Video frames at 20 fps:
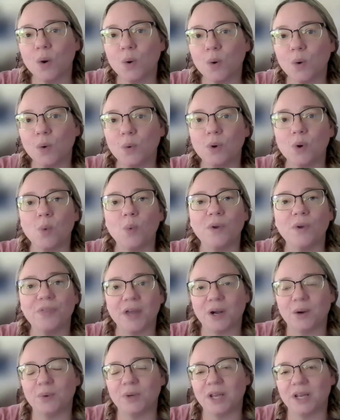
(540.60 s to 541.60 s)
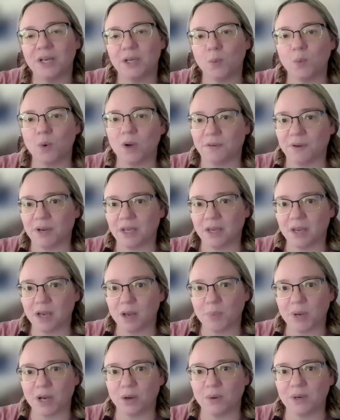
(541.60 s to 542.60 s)
own without any worry
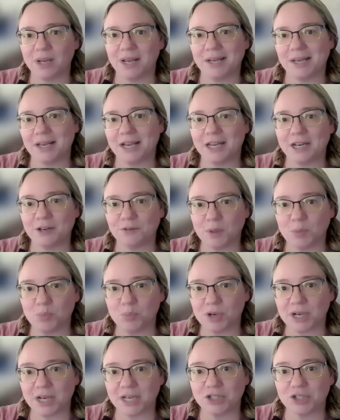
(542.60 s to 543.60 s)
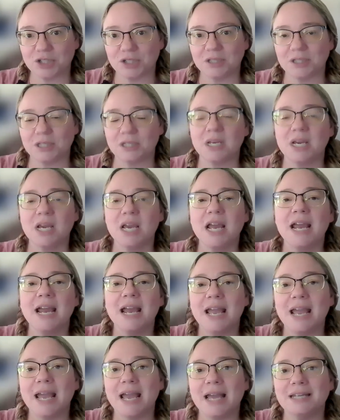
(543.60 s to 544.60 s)
about any kind of repercussions.
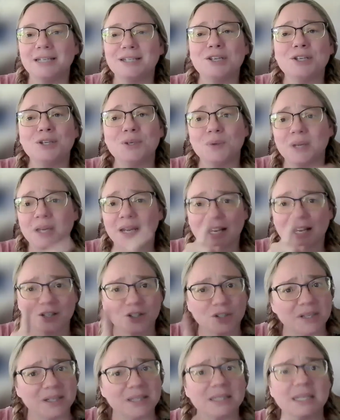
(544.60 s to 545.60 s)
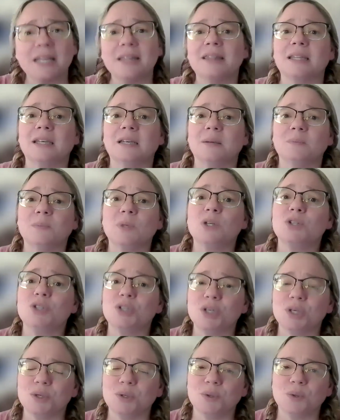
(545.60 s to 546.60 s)
And you can actually send them
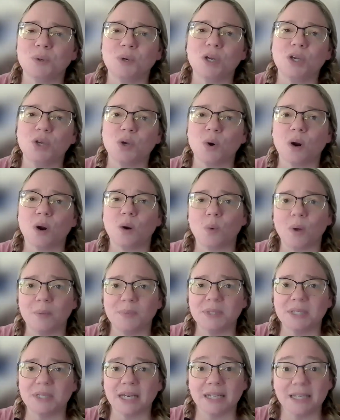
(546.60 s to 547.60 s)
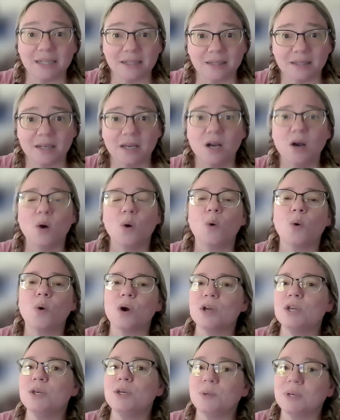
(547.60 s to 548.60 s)
to your website,
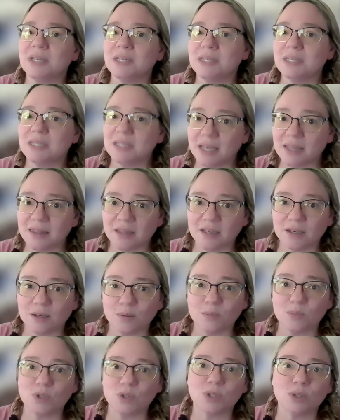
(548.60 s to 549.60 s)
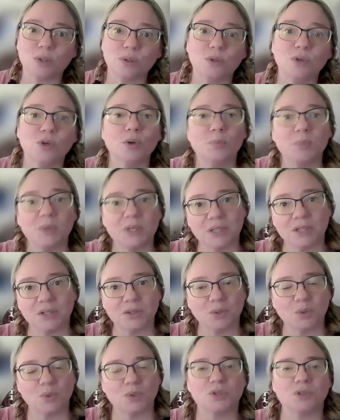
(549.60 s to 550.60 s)
or you can send them to your
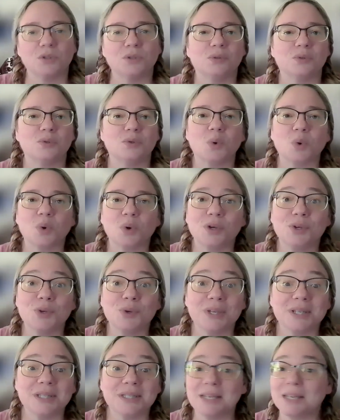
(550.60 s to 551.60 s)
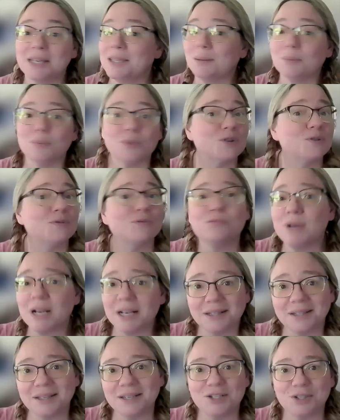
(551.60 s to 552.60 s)
business socials, or you can send them
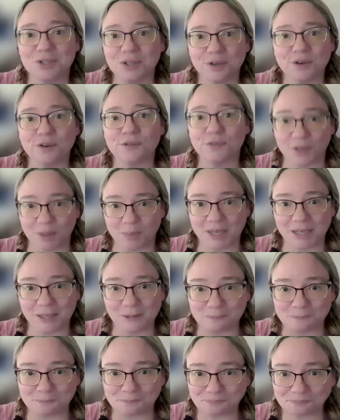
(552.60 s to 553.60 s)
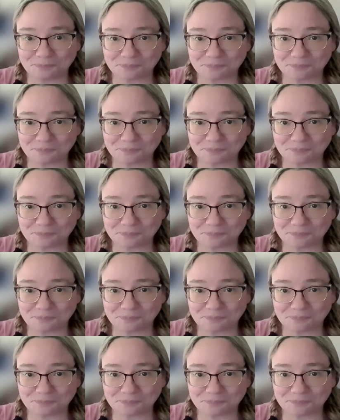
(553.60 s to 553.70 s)
directly to your freebie.